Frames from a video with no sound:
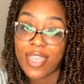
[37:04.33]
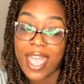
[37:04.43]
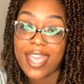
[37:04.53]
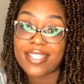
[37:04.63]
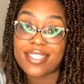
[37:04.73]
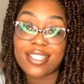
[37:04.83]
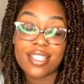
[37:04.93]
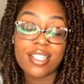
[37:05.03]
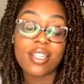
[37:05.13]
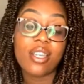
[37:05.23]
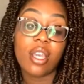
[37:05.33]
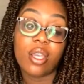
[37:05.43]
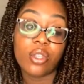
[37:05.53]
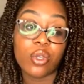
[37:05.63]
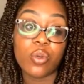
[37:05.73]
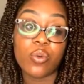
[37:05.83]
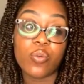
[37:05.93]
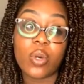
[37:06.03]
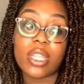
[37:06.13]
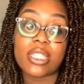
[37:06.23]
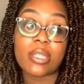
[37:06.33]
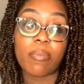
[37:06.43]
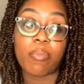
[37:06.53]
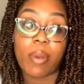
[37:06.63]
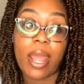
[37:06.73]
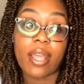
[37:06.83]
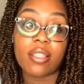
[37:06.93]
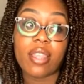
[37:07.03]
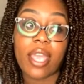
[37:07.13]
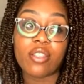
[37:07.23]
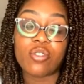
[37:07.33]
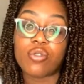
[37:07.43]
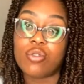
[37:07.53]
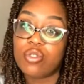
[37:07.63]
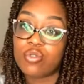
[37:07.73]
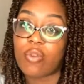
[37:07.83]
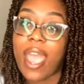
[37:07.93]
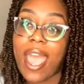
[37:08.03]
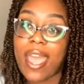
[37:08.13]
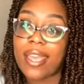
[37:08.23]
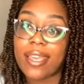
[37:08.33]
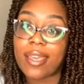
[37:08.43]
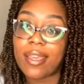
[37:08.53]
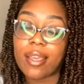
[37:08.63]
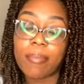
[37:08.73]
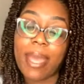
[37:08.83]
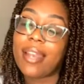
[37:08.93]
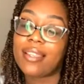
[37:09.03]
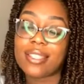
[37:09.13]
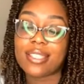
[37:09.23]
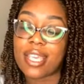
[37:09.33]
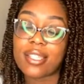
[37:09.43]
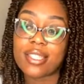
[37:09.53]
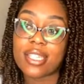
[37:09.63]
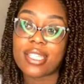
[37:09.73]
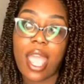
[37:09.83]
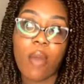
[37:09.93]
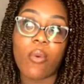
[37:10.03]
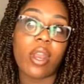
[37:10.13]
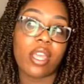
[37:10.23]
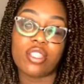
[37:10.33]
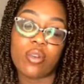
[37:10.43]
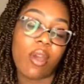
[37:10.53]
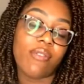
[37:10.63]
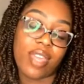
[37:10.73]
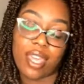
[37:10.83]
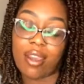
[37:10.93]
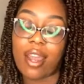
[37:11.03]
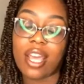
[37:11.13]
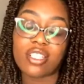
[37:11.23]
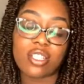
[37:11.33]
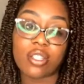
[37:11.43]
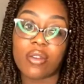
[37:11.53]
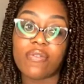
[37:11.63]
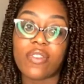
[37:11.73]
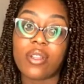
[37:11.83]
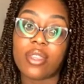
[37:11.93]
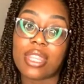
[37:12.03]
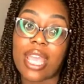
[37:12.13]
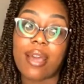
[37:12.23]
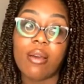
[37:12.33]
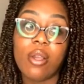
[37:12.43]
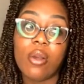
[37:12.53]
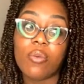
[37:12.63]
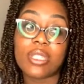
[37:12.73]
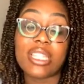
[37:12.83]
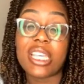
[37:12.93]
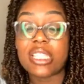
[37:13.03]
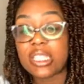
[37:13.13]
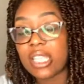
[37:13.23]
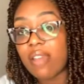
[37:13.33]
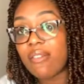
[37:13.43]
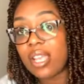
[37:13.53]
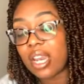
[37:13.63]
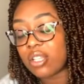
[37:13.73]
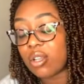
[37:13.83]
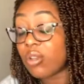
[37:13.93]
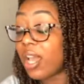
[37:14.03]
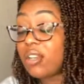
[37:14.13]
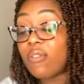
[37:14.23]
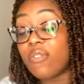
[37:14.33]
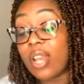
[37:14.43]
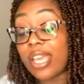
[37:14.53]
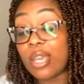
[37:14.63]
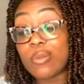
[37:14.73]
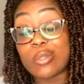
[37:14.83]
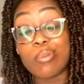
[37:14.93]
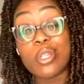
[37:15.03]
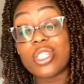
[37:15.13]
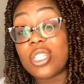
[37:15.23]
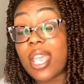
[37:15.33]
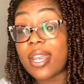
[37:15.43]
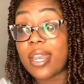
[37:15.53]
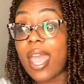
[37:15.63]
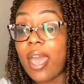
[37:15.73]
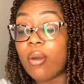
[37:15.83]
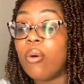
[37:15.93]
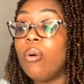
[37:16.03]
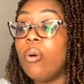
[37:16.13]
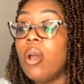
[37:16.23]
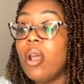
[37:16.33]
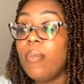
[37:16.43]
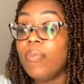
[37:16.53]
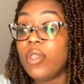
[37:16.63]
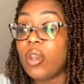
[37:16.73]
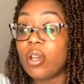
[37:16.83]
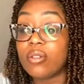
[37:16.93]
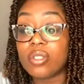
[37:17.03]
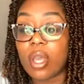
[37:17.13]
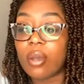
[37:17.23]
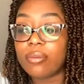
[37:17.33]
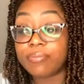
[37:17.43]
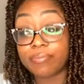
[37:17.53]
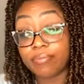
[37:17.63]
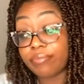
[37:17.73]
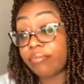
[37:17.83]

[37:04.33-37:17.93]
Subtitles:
that you wanted to drag Battle of the Sexes and what I do over here, and I just don't feel that was necessary, and I don't feel like it was appreciated at all. So